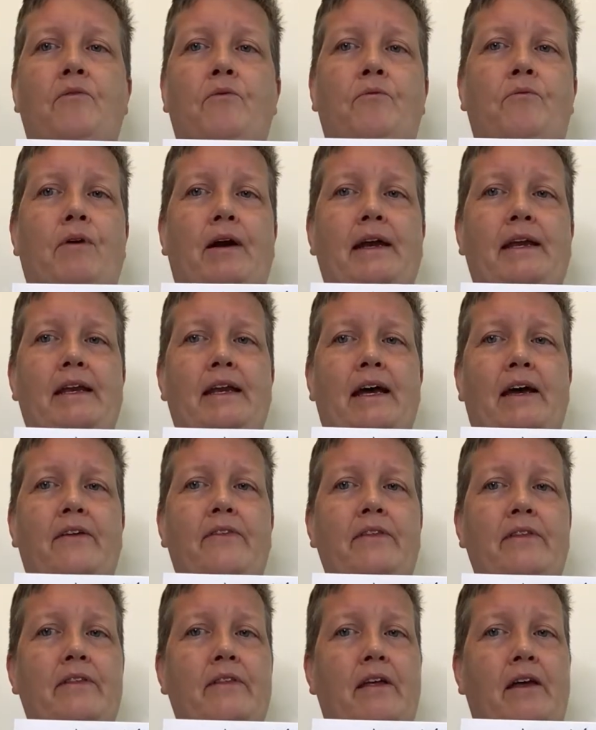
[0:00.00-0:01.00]
Right
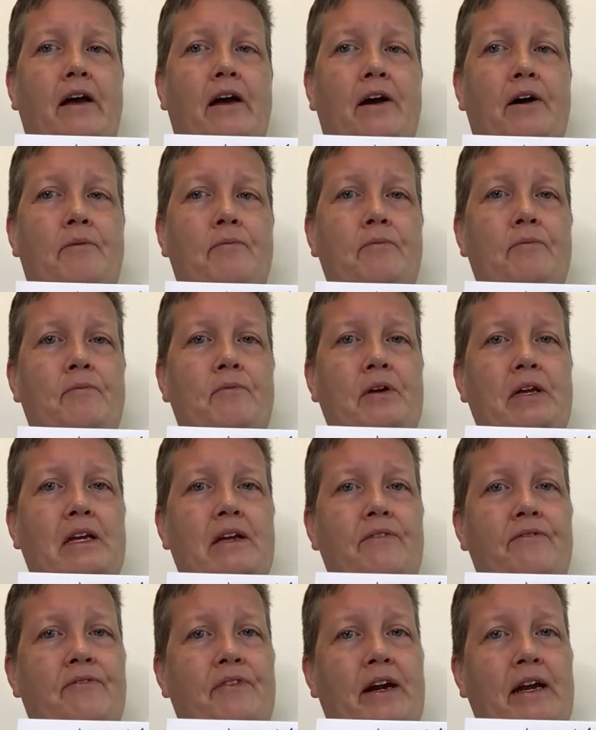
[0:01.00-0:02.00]
now, we
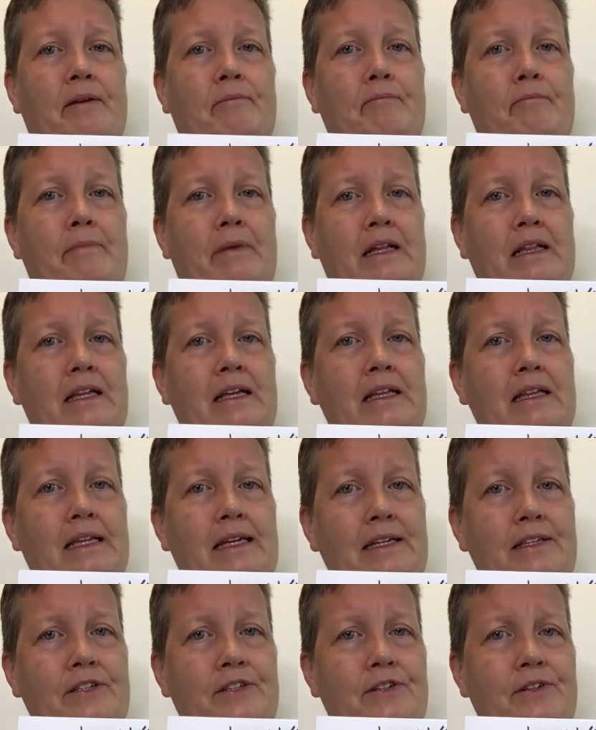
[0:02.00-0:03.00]
can find
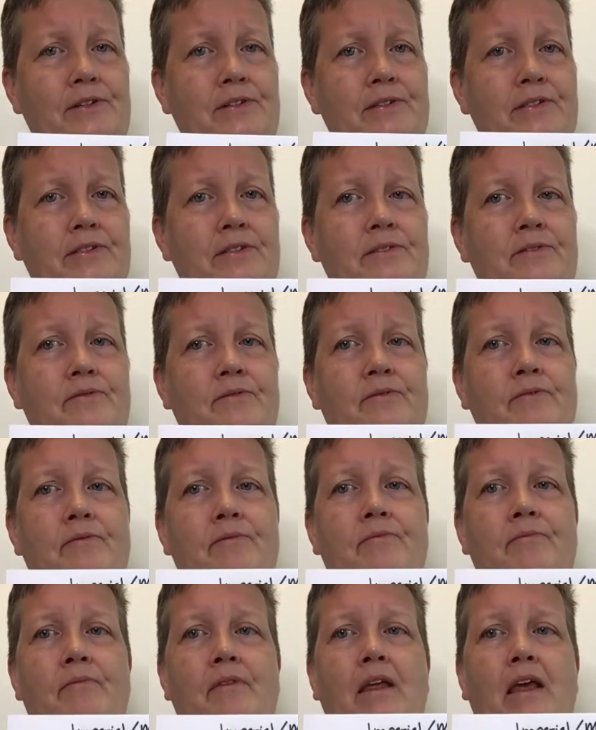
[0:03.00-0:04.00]
milliliters
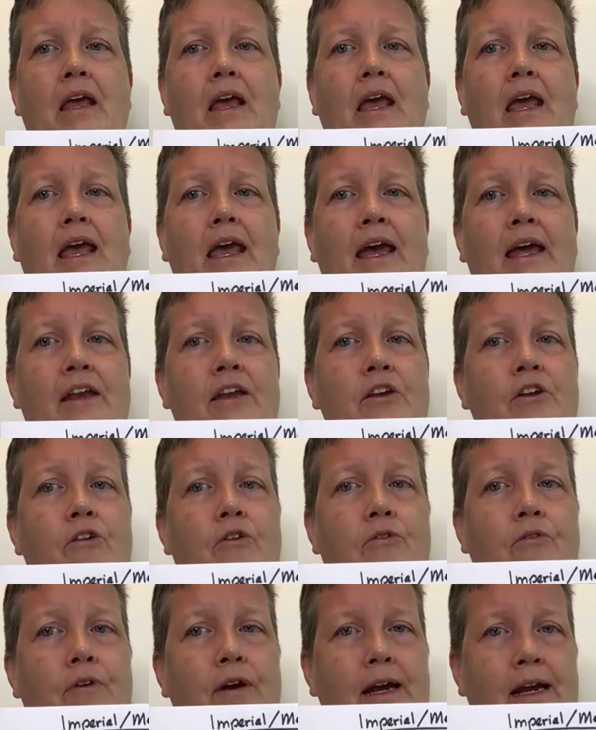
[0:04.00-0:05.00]
and
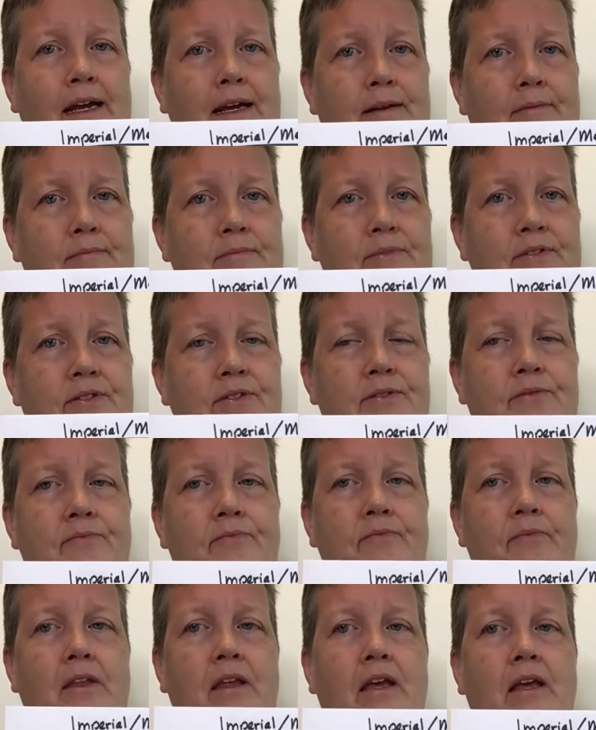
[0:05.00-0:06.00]
grams.
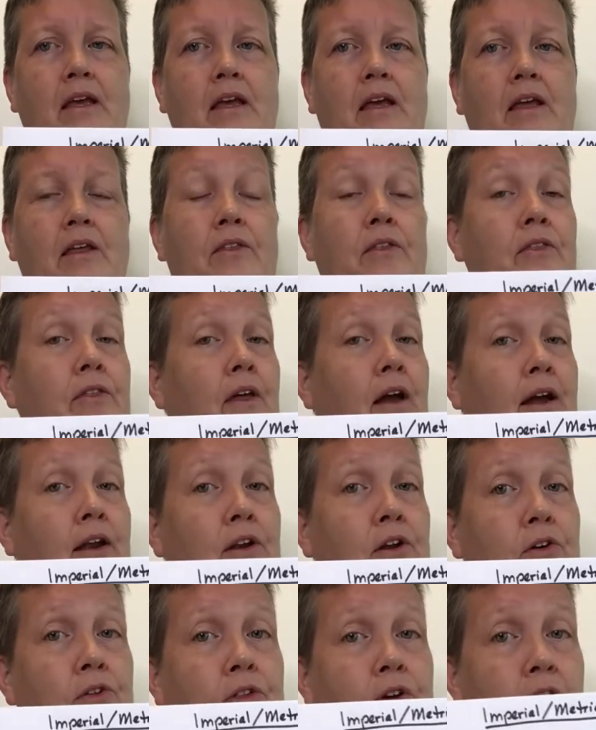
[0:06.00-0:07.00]
I
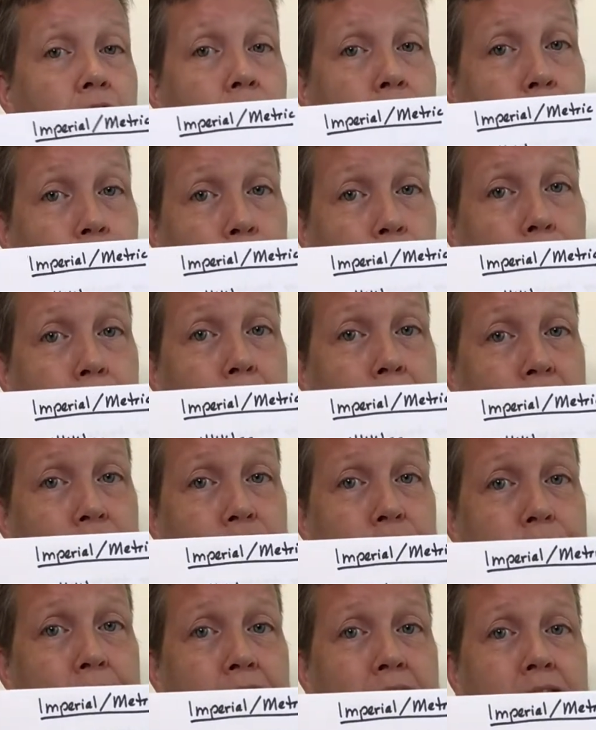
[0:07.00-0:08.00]
know there are more
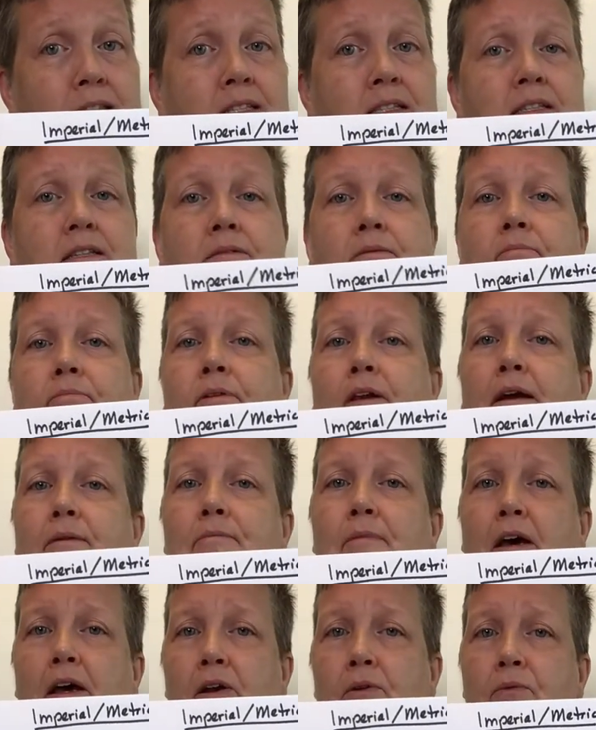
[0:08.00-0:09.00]
measurements, but I'm
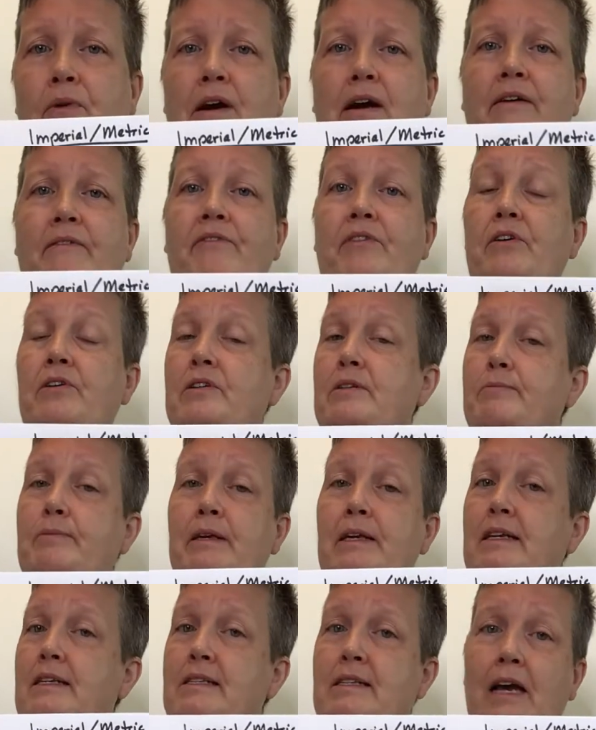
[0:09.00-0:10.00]
not aware of those
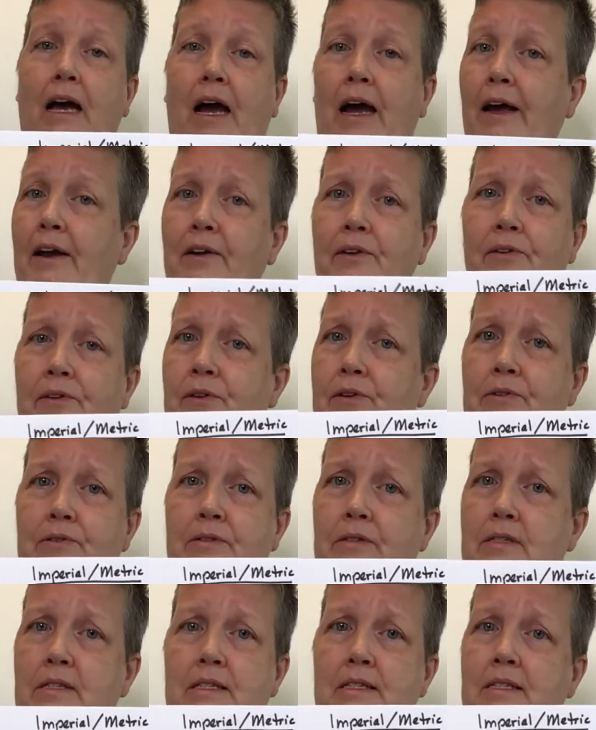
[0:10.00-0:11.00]
because I don't
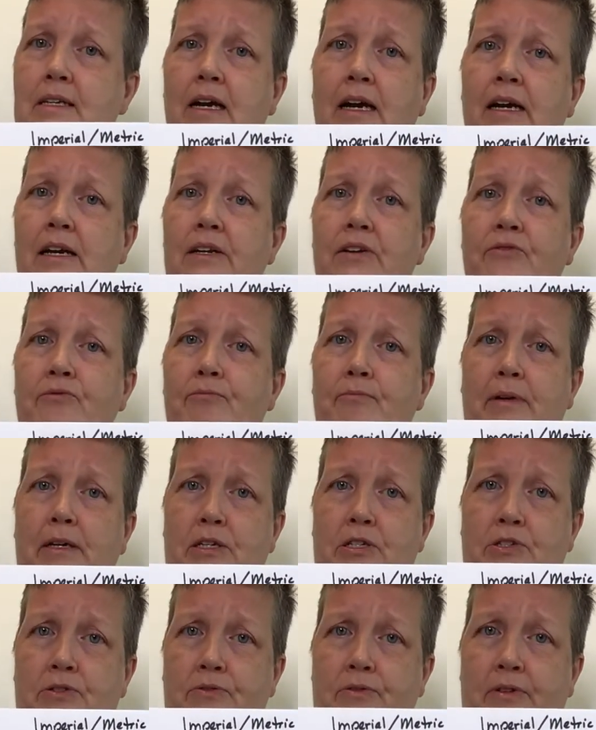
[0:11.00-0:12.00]
use this kind of
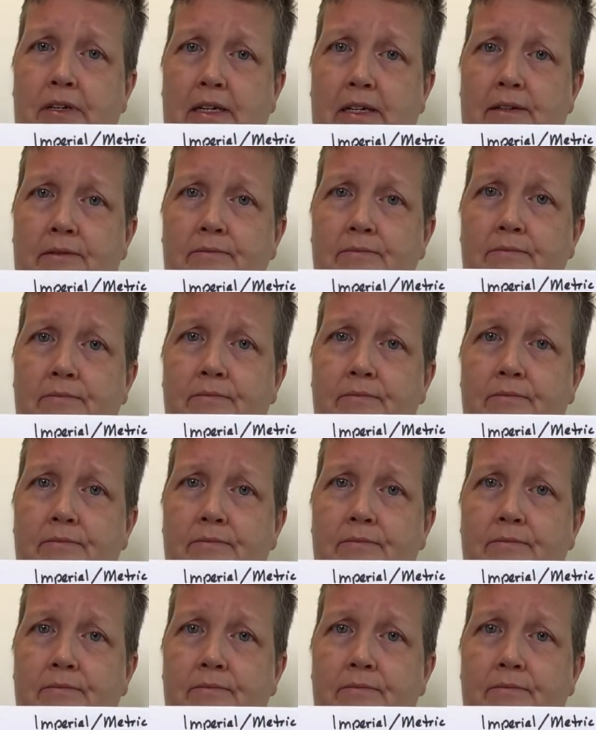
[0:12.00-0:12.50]
measuring.